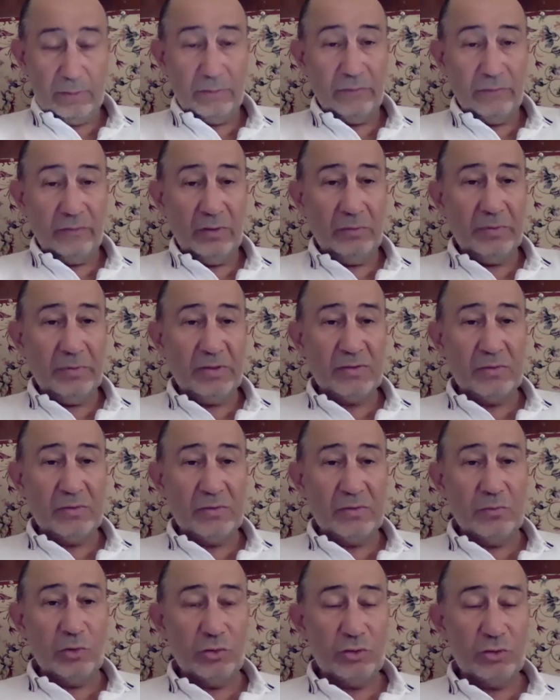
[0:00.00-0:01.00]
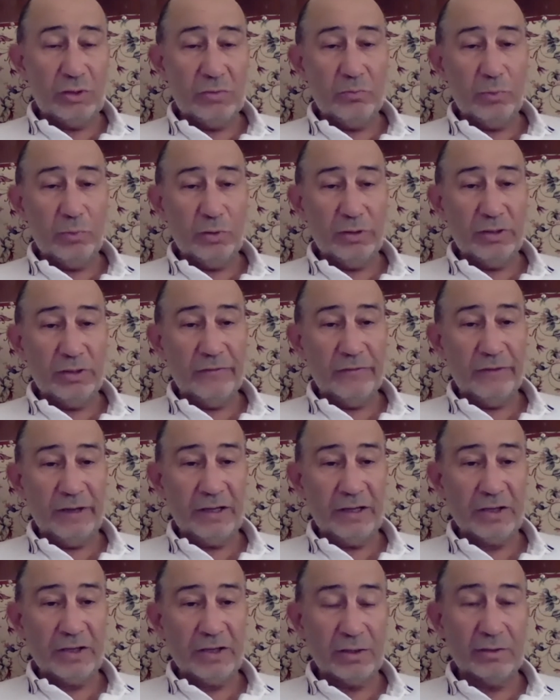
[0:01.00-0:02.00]
will be the most important
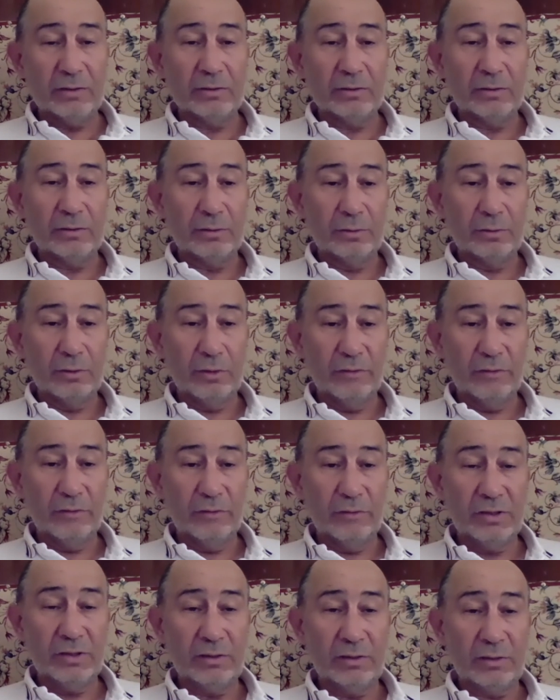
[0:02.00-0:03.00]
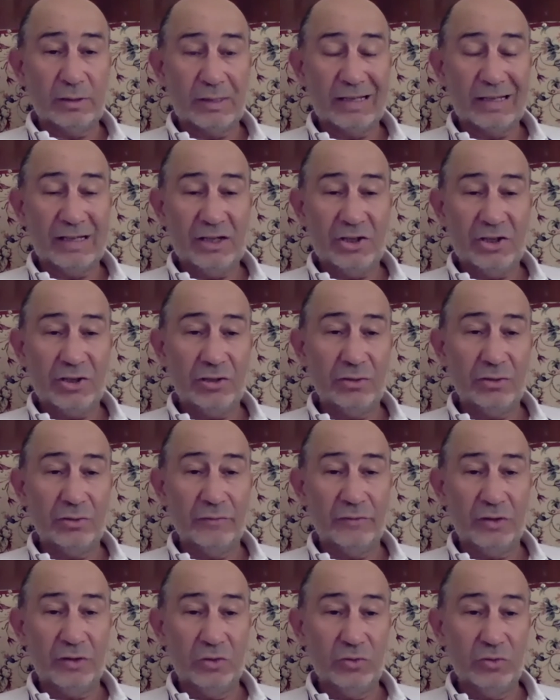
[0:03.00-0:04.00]
factor of the creation
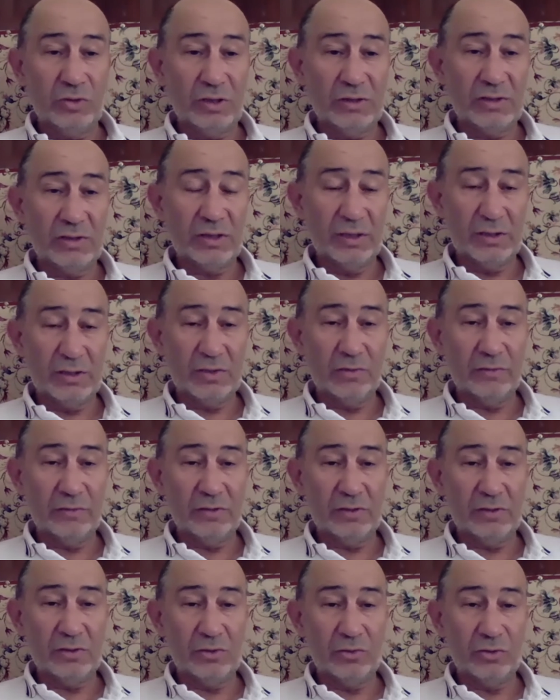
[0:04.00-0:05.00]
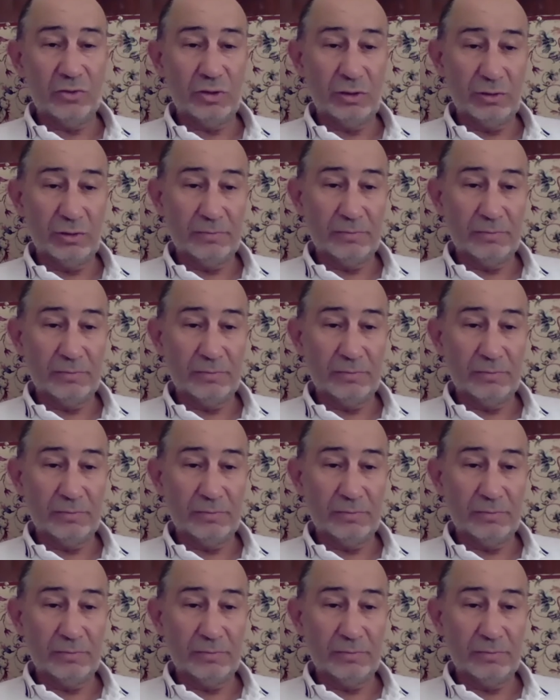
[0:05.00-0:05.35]
of new society, of the socialism.